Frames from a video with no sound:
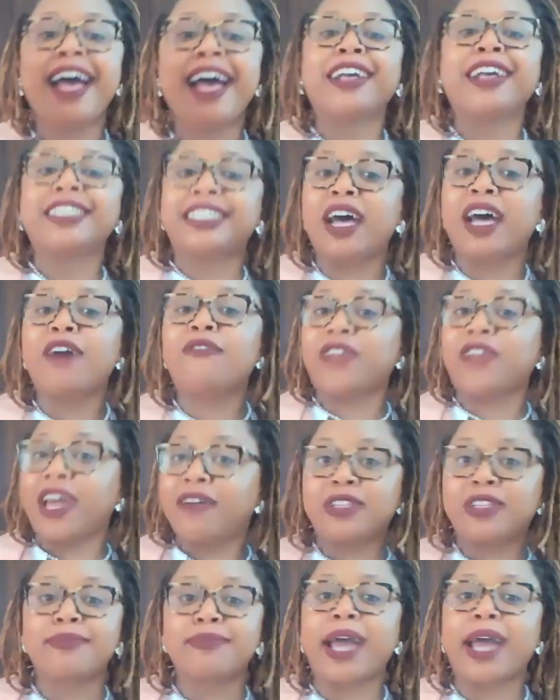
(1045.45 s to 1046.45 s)
self-love
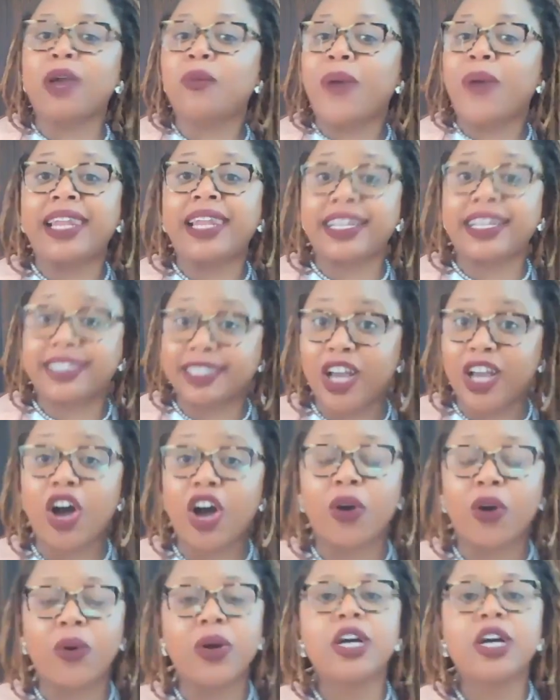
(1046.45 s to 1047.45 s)
is my way, let's
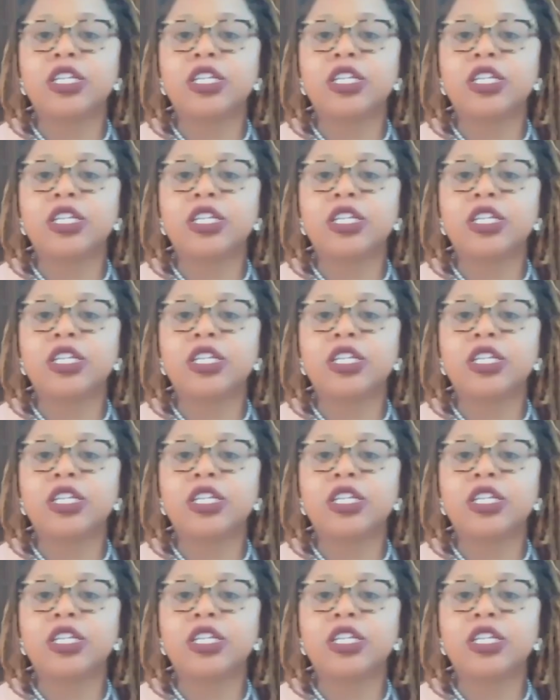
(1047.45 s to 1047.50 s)
go.